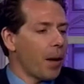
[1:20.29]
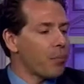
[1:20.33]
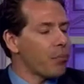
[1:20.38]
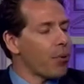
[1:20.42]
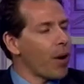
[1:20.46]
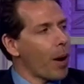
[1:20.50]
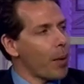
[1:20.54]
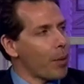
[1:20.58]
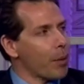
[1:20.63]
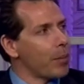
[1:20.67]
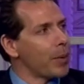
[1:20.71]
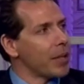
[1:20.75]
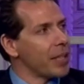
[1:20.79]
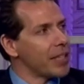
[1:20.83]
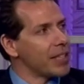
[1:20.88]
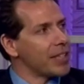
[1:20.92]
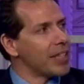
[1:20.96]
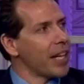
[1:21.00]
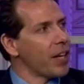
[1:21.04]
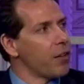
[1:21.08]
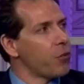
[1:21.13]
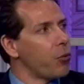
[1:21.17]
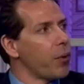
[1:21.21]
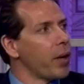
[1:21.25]
probably a
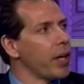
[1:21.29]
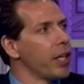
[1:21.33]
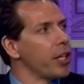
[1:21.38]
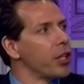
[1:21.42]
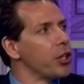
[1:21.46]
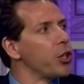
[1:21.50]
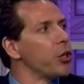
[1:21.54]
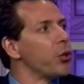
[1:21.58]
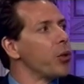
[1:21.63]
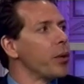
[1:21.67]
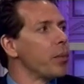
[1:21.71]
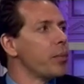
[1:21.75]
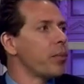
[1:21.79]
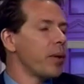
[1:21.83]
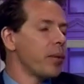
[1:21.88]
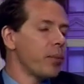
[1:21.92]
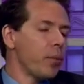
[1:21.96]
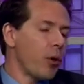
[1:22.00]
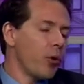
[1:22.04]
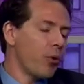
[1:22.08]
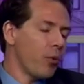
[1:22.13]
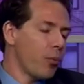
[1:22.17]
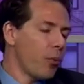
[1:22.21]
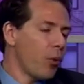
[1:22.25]
safe way to do it.
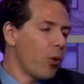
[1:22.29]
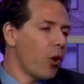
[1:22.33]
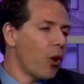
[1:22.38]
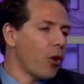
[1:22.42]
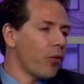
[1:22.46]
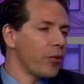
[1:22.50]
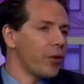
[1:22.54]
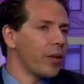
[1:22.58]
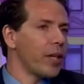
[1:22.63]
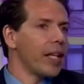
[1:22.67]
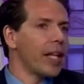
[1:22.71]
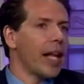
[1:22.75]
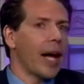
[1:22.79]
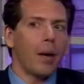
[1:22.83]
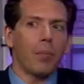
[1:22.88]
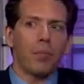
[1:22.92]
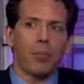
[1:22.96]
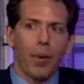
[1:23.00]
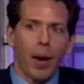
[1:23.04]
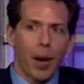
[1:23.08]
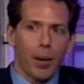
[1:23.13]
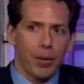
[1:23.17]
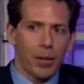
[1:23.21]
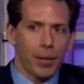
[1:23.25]
But more often than
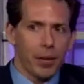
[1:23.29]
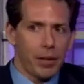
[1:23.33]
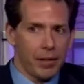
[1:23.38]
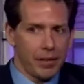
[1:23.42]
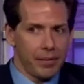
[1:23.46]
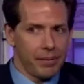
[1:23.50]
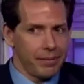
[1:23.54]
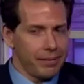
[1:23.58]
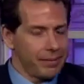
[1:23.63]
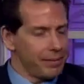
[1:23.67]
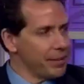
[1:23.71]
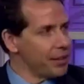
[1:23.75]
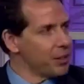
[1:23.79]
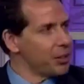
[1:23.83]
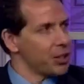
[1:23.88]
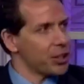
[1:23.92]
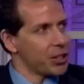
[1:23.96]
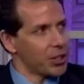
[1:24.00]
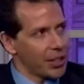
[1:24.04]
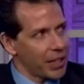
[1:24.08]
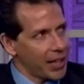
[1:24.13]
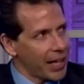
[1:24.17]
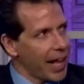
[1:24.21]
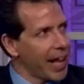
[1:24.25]
not, probably you're
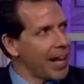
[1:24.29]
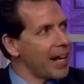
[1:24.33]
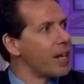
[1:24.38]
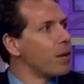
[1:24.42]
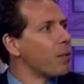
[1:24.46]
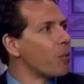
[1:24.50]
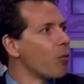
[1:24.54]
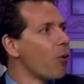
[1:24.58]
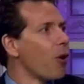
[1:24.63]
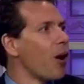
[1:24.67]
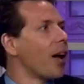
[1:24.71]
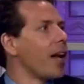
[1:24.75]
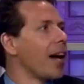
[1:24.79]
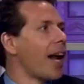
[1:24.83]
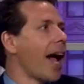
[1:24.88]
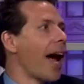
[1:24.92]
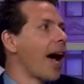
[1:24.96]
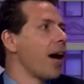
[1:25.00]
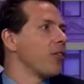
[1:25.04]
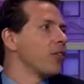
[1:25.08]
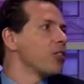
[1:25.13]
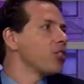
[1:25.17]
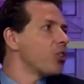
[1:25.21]
just letting them run out.